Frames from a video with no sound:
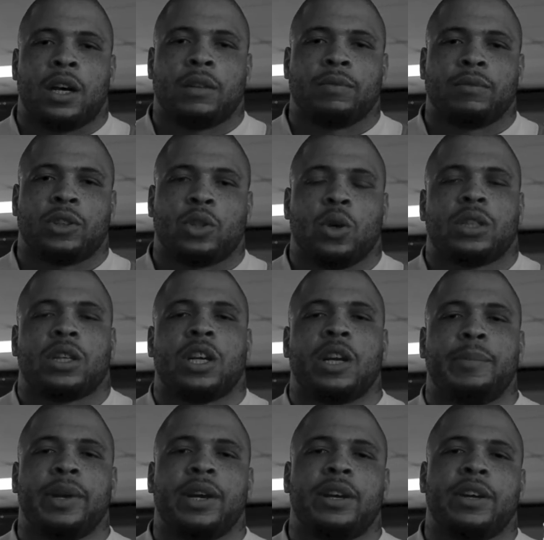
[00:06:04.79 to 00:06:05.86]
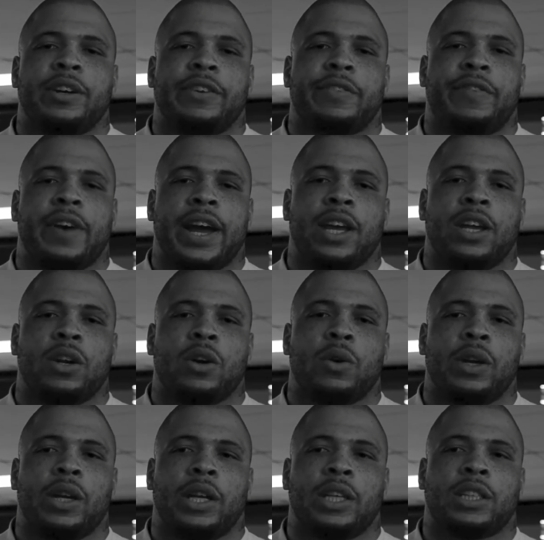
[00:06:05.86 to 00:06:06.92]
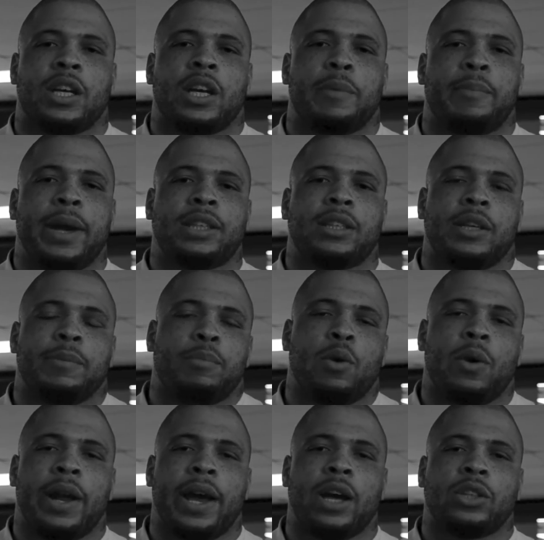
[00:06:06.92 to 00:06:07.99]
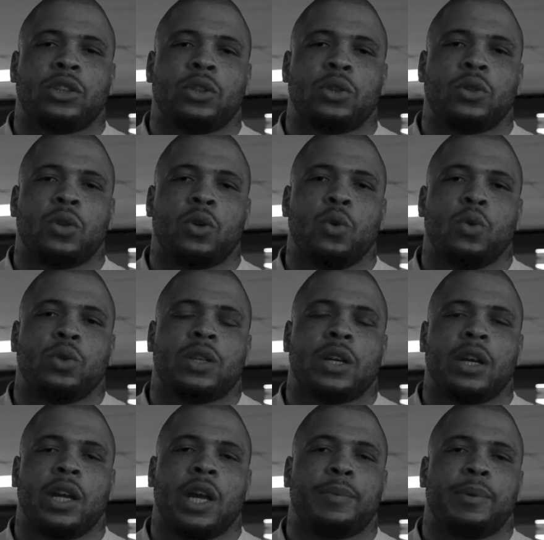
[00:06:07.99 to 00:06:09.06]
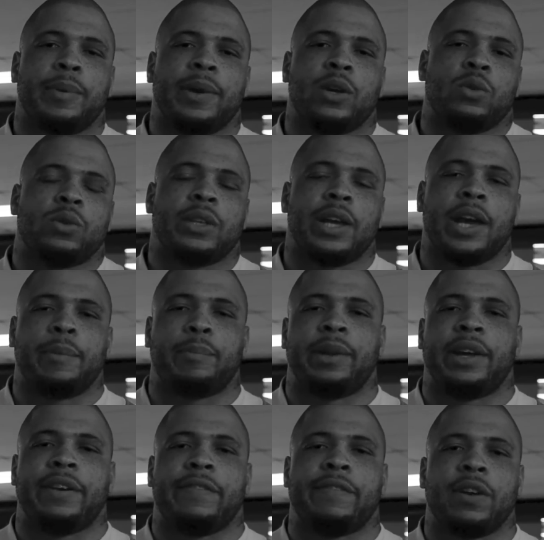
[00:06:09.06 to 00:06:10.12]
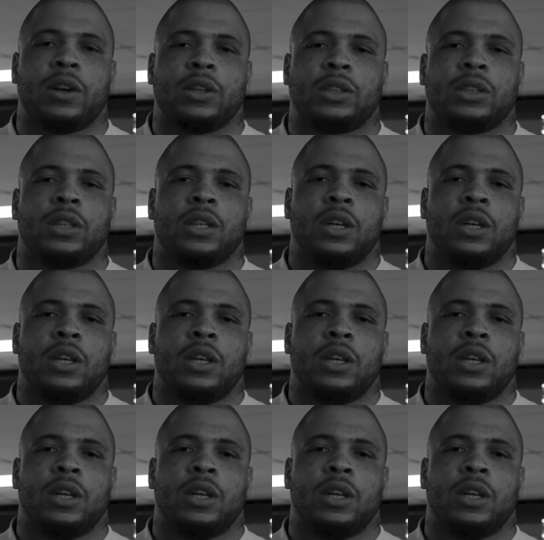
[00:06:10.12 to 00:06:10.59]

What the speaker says: So it's going to be a good fight. It's going to basically boil down to who's going to implement whose game plan first.